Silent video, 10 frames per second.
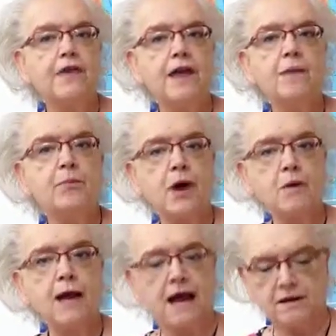the
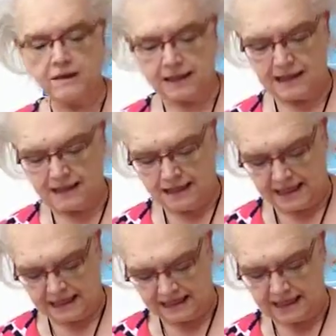pronouns in
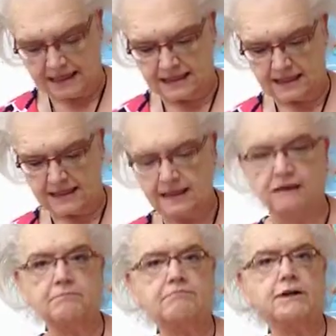these sentences here.
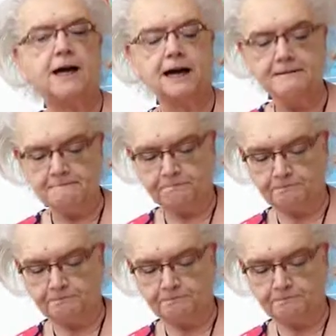Okay.